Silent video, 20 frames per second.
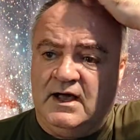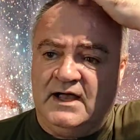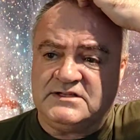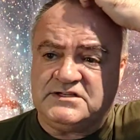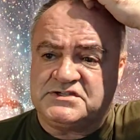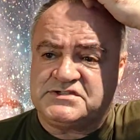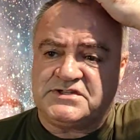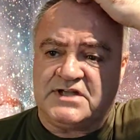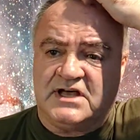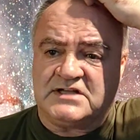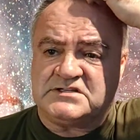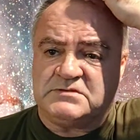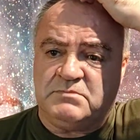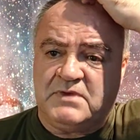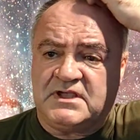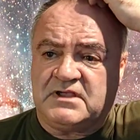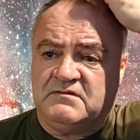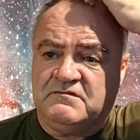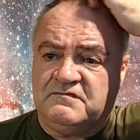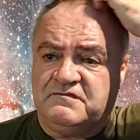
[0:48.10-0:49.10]
I just started
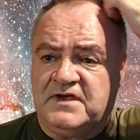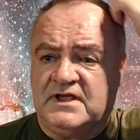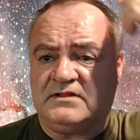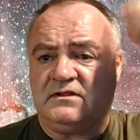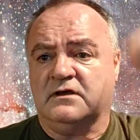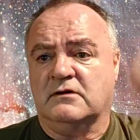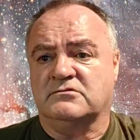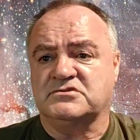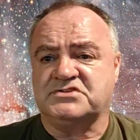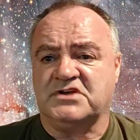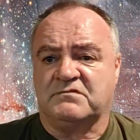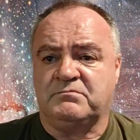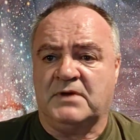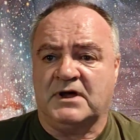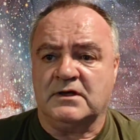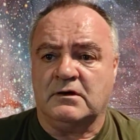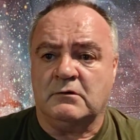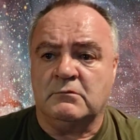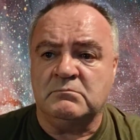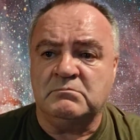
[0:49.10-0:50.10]
making videos off
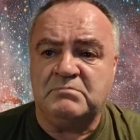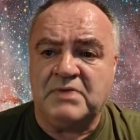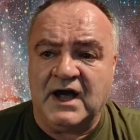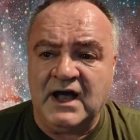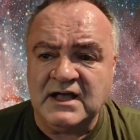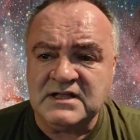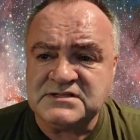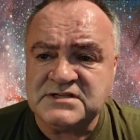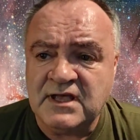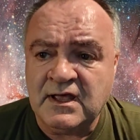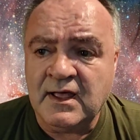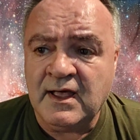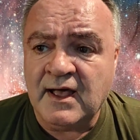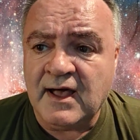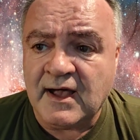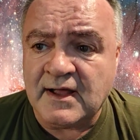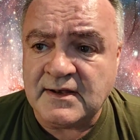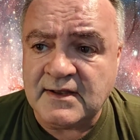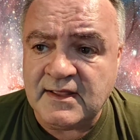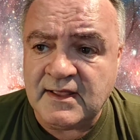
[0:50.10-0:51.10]
my own bat,
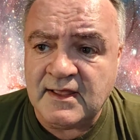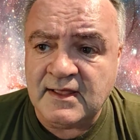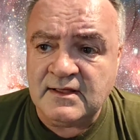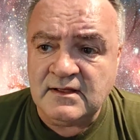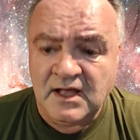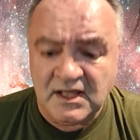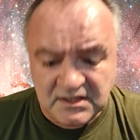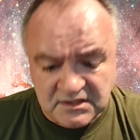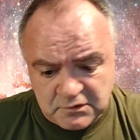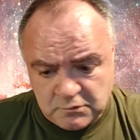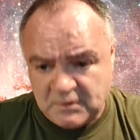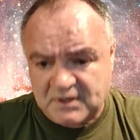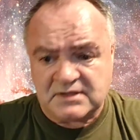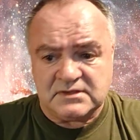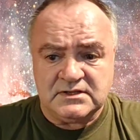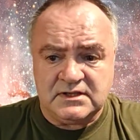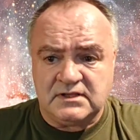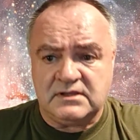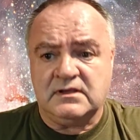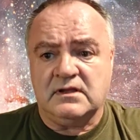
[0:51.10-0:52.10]
and I
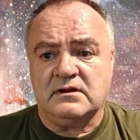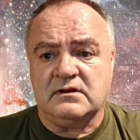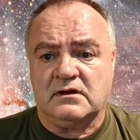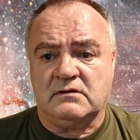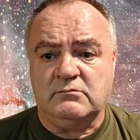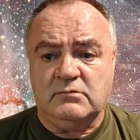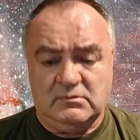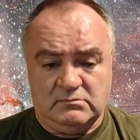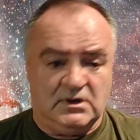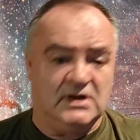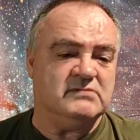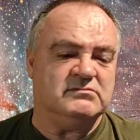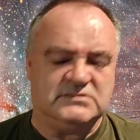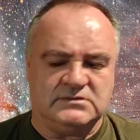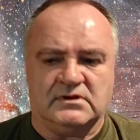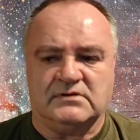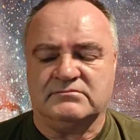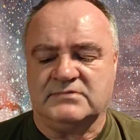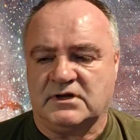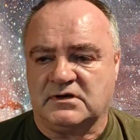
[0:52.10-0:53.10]
quickly, you know, well,
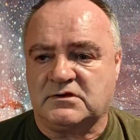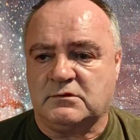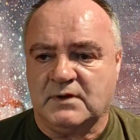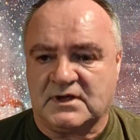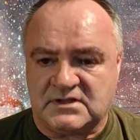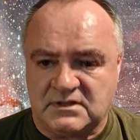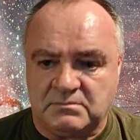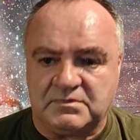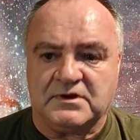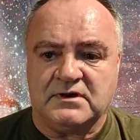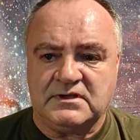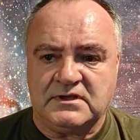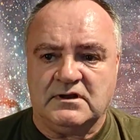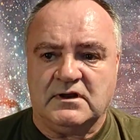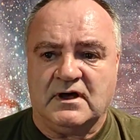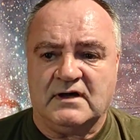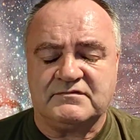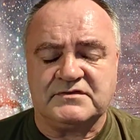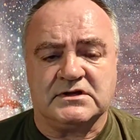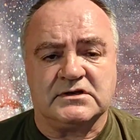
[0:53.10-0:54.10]
no, not quickly, but, you
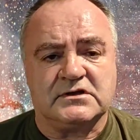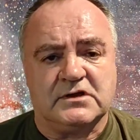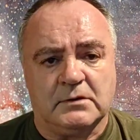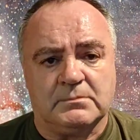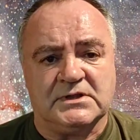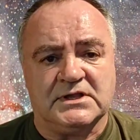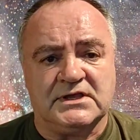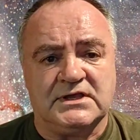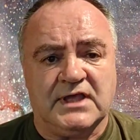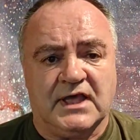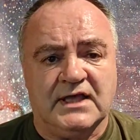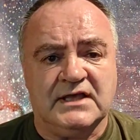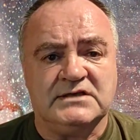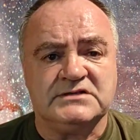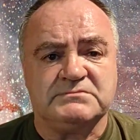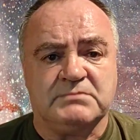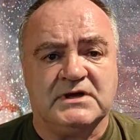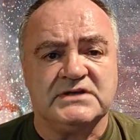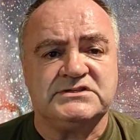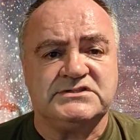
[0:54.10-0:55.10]
know, after a couple of
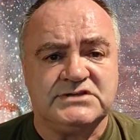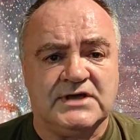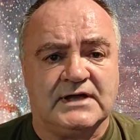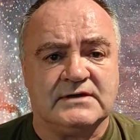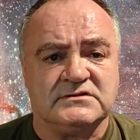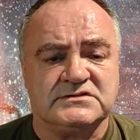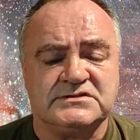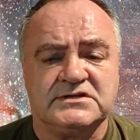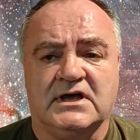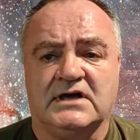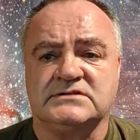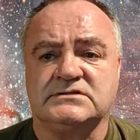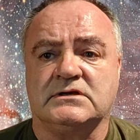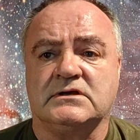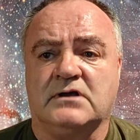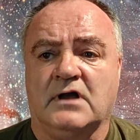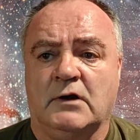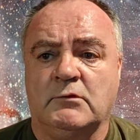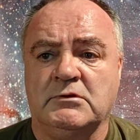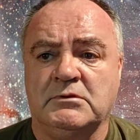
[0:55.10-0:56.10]
years, my channel
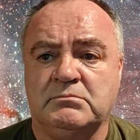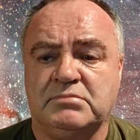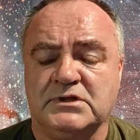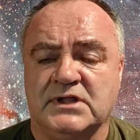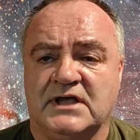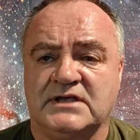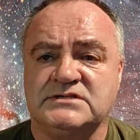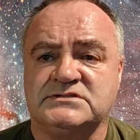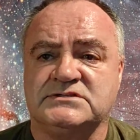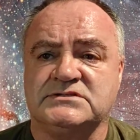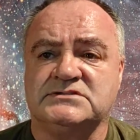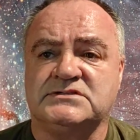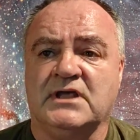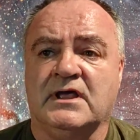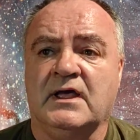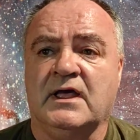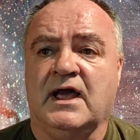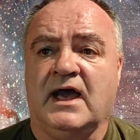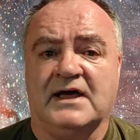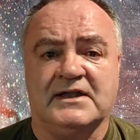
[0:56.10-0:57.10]
started going places,
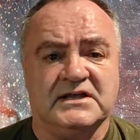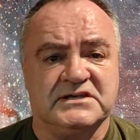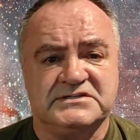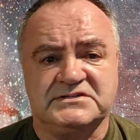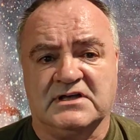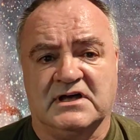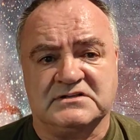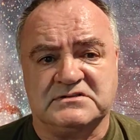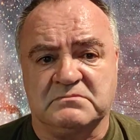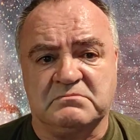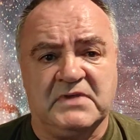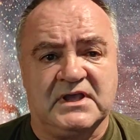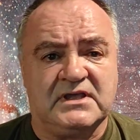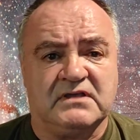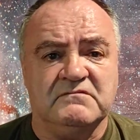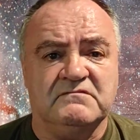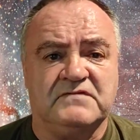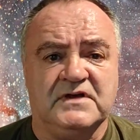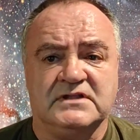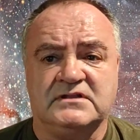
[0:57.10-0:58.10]
and I started
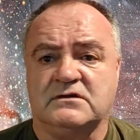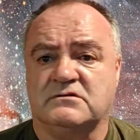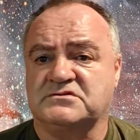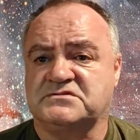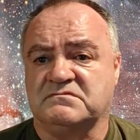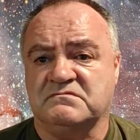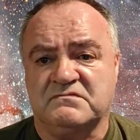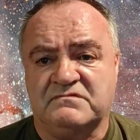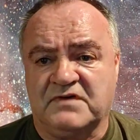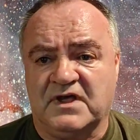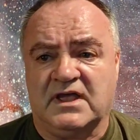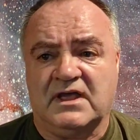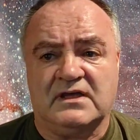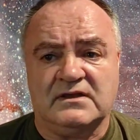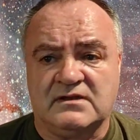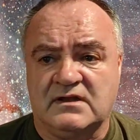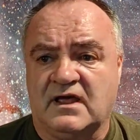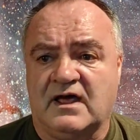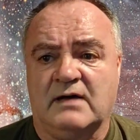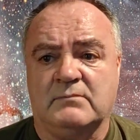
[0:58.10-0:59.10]
making videos in
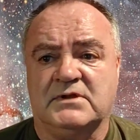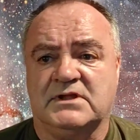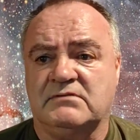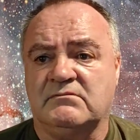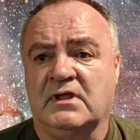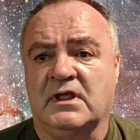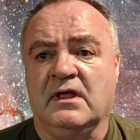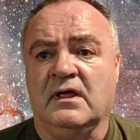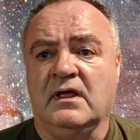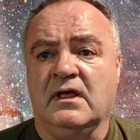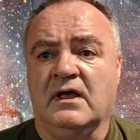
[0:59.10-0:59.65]
Vietnam and